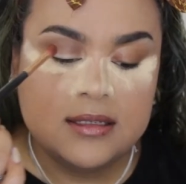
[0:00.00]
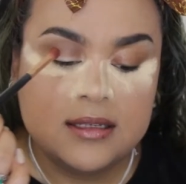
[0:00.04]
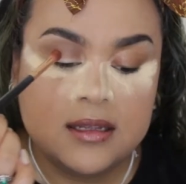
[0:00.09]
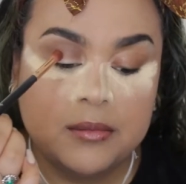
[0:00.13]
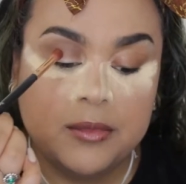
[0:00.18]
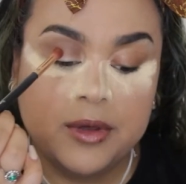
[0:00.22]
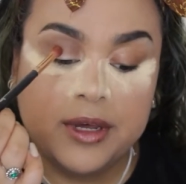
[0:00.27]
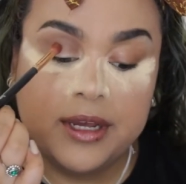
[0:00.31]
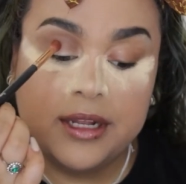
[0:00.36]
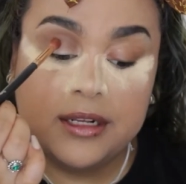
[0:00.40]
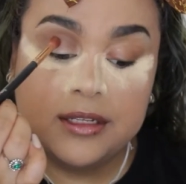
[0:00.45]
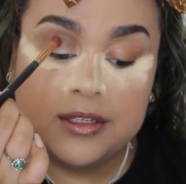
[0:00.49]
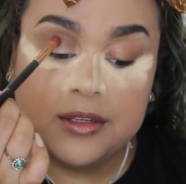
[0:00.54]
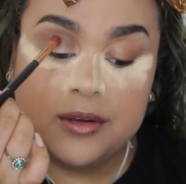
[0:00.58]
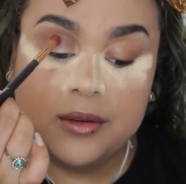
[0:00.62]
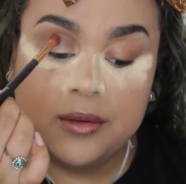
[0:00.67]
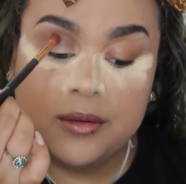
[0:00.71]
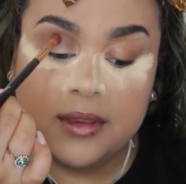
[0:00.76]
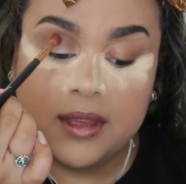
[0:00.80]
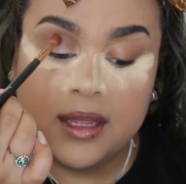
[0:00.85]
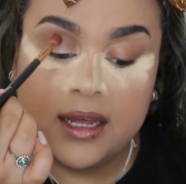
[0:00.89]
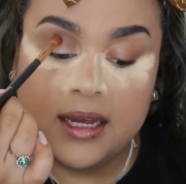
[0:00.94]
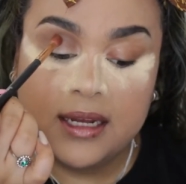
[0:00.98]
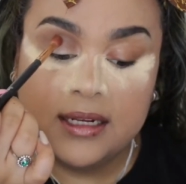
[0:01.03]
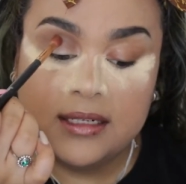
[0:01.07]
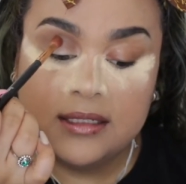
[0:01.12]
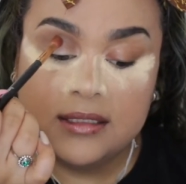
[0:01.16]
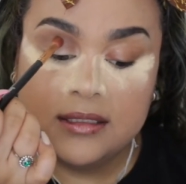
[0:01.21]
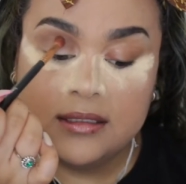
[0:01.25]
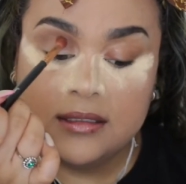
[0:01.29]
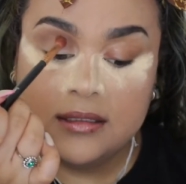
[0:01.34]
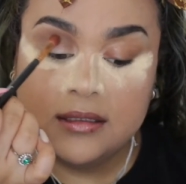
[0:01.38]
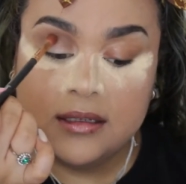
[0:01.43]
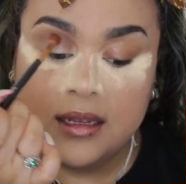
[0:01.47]
So I'm going to do
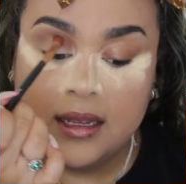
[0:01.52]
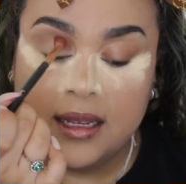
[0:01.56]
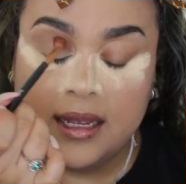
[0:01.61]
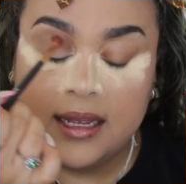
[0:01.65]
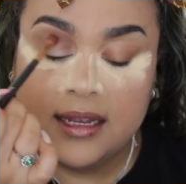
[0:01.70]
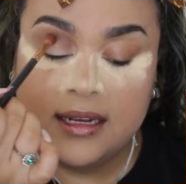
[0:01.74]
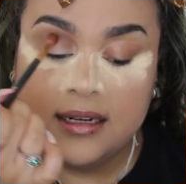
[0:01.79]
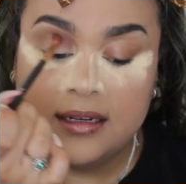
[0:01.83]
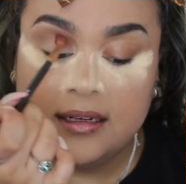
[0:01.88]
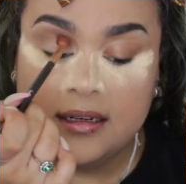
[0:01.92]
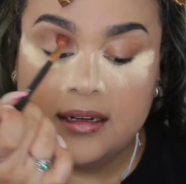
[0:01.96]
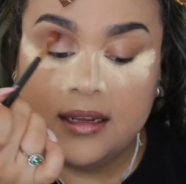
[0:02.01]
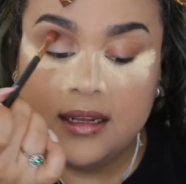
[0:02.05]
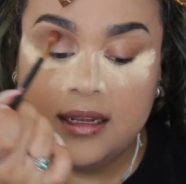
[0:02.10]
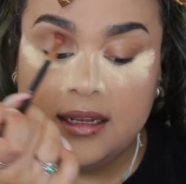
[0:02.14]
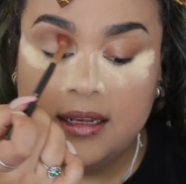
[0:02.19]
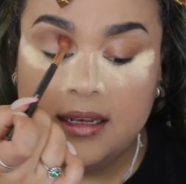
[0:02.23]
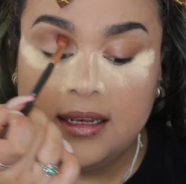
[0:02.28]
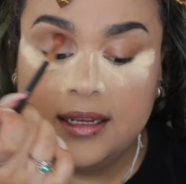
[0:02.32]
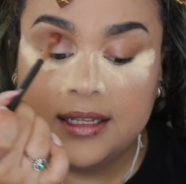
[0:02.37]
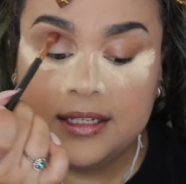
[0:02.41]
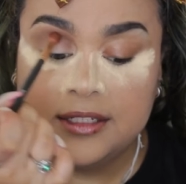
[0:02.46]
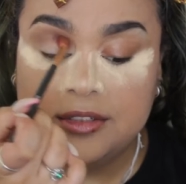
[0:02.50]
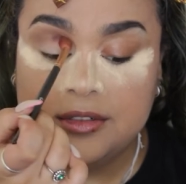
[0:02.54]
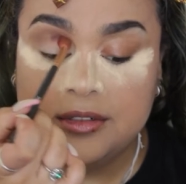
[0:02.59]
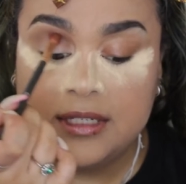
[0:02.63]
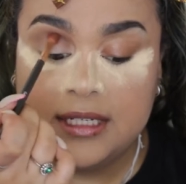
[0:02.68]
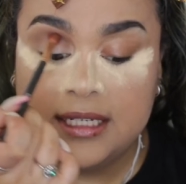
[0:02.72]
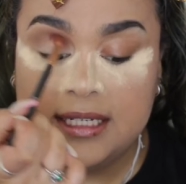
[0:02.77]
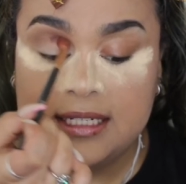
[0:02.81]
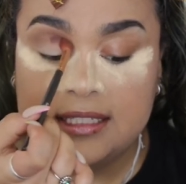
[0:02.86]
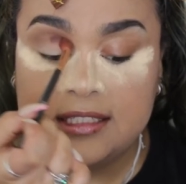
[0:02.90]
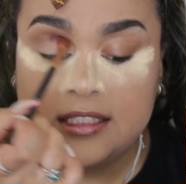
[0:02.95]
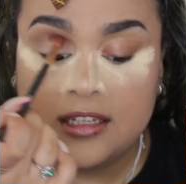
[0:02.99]
that and
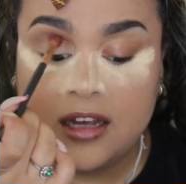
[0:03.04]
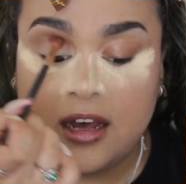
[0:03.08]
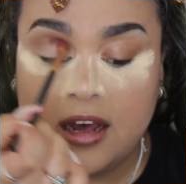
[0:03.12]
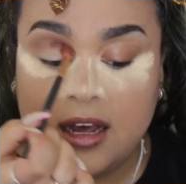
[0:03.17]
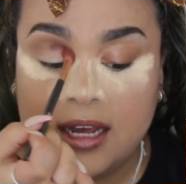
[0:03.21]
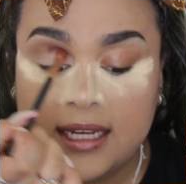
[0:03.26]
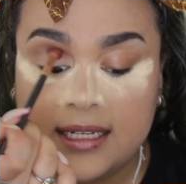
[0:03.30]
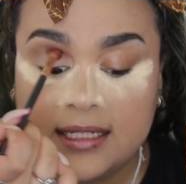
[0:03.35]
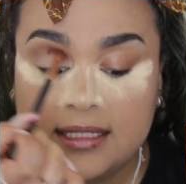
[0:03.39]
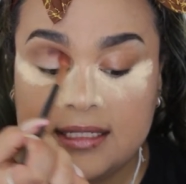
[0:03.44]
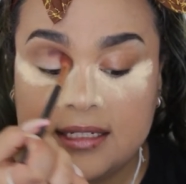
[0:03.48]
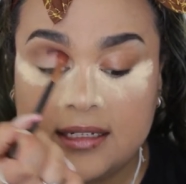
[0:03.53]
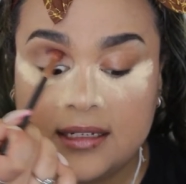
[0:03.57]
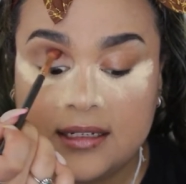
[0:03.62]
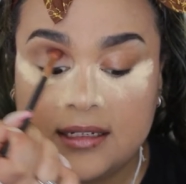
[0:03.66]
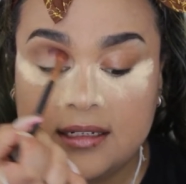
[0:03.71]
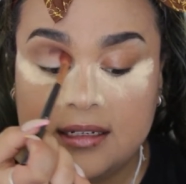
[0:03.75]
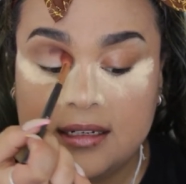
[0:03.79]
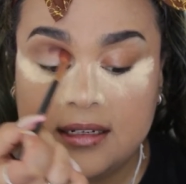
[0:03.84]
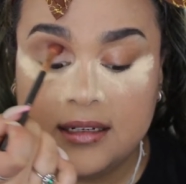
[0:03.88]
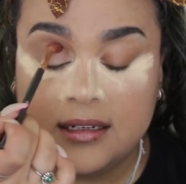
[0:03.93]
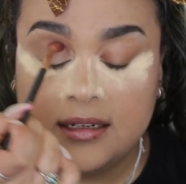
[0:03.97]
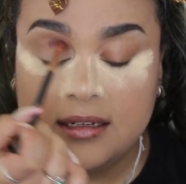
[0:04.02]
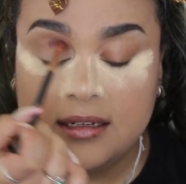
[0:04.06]
literally target it